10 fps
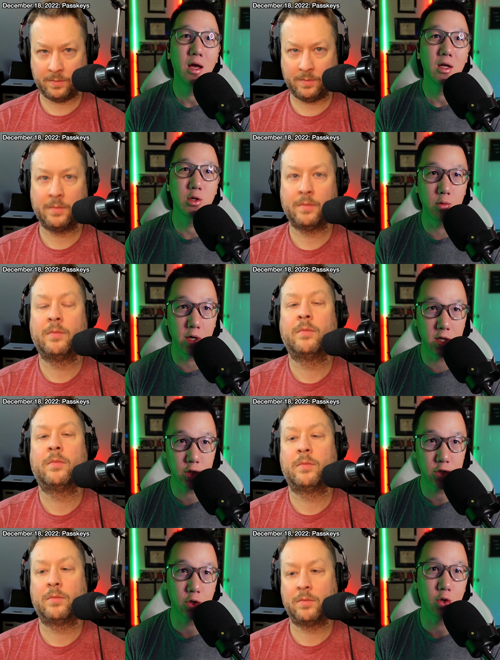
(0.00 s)
Speaker 1: to
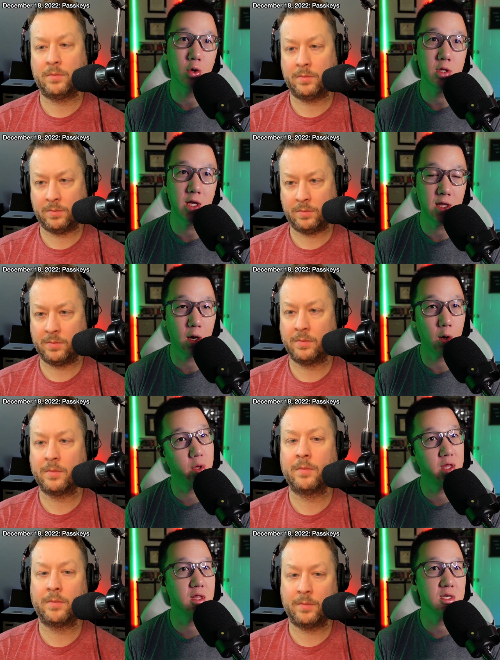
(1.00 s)
ensure that they're
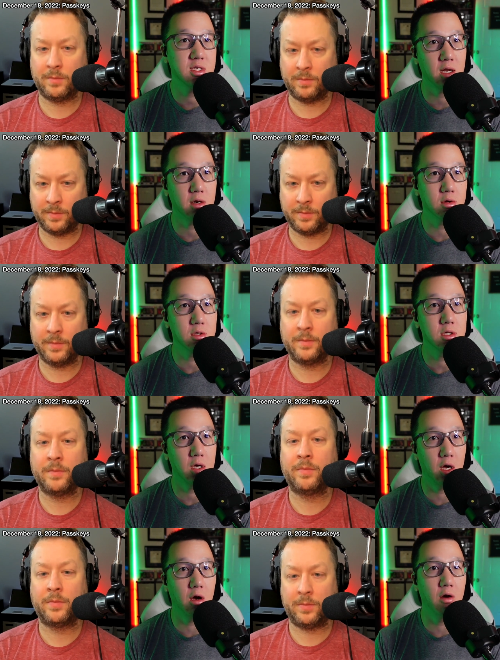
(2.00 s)
within the standards
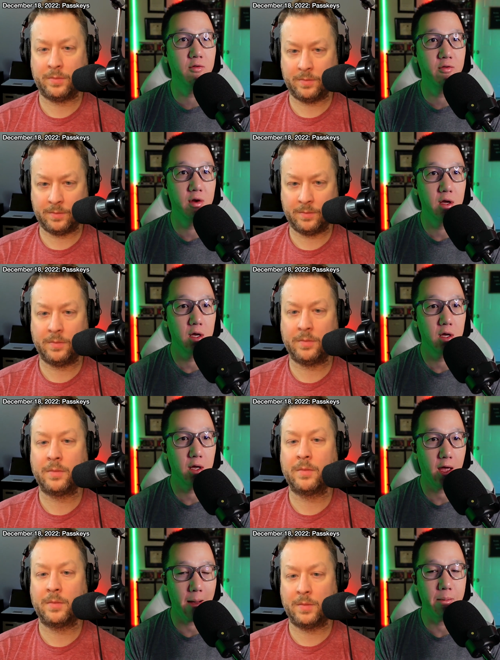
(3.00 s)
of
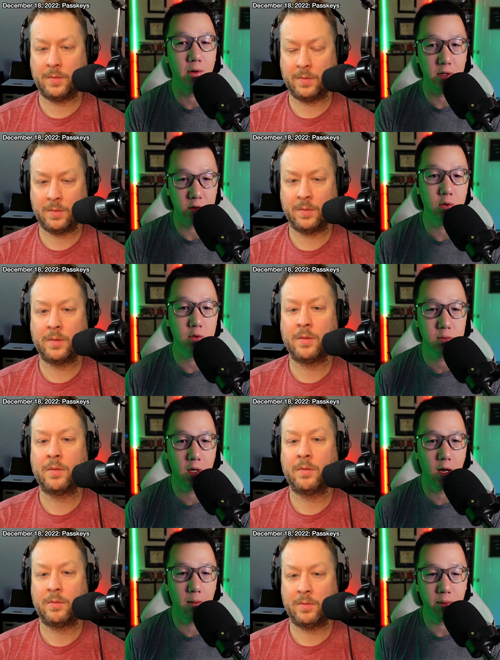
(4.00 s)
apple and google's
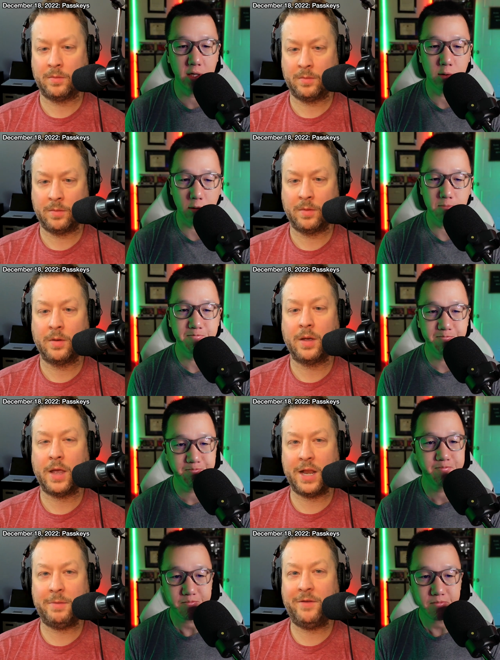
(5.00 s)
uh, play store
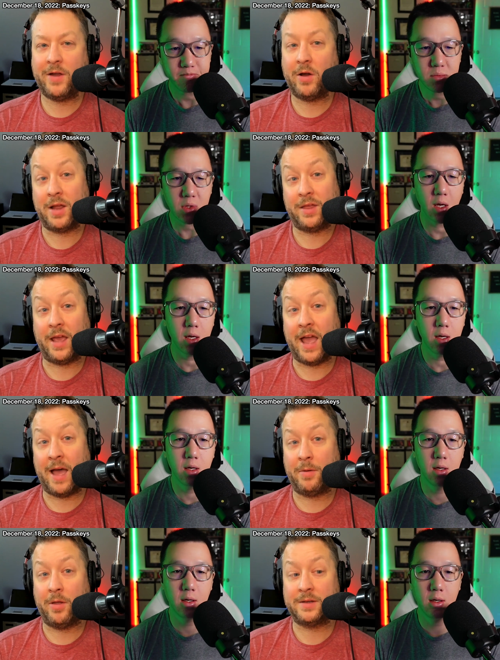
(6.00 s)
Speaker 2: and to be fair i think
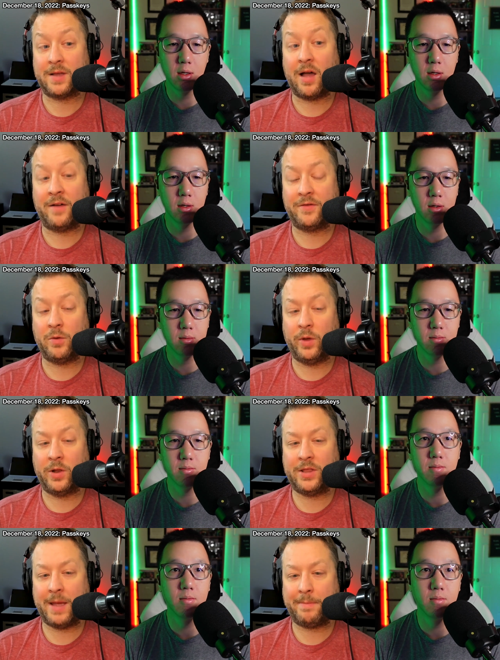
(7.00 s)
apple has often
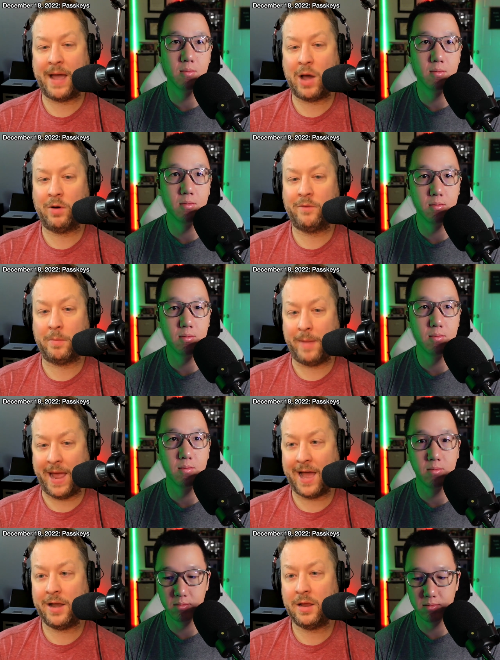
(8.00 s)
wielded that power for
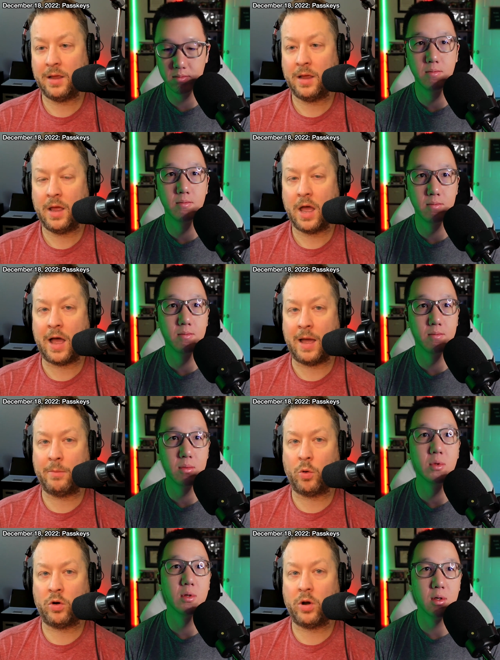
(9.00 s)
bad
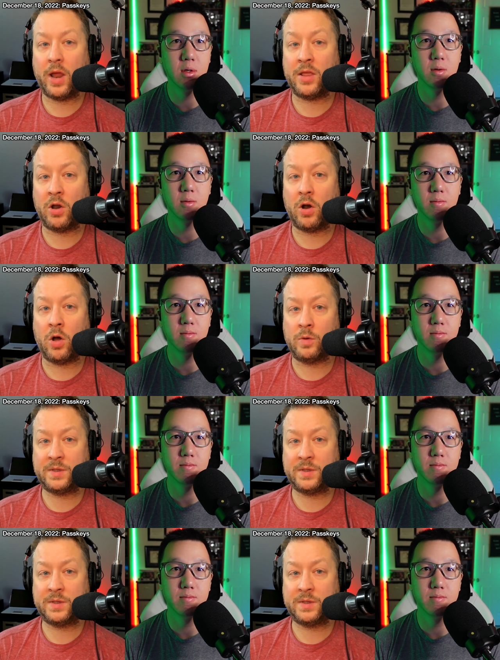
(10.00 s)
um, or in their own